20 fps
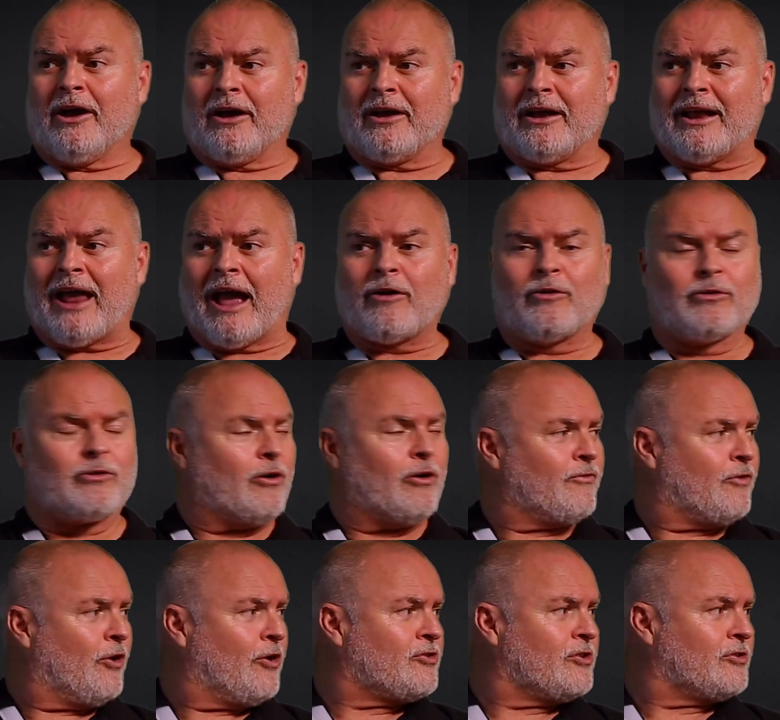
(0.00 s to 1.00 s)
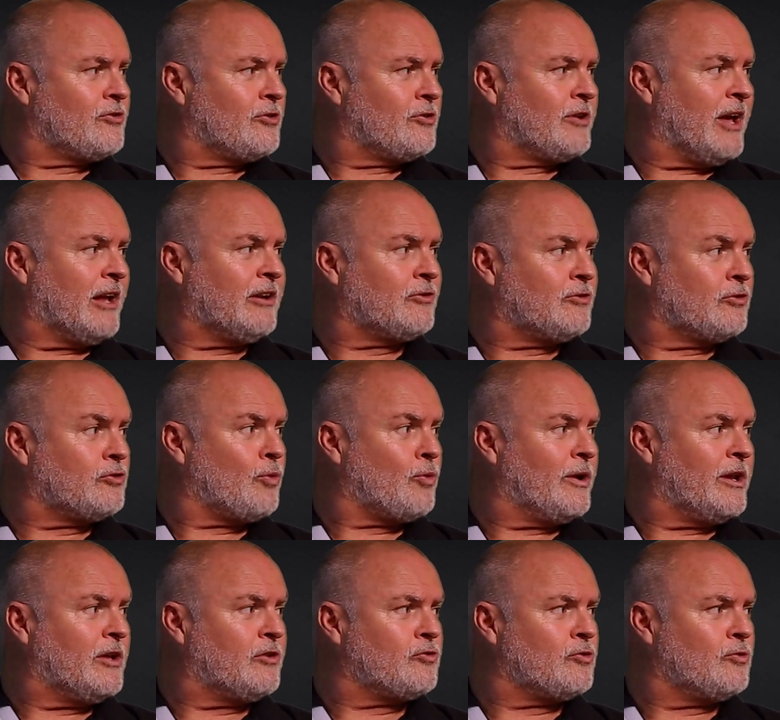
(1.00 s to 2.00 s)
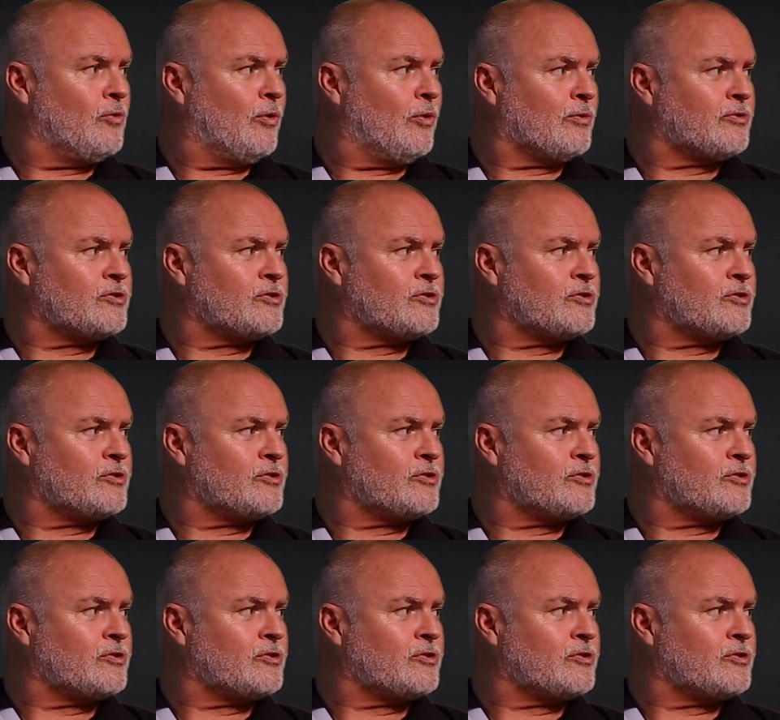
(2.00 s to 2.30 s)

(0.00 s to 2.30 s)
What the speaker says: angle conversion to get it to 22-all.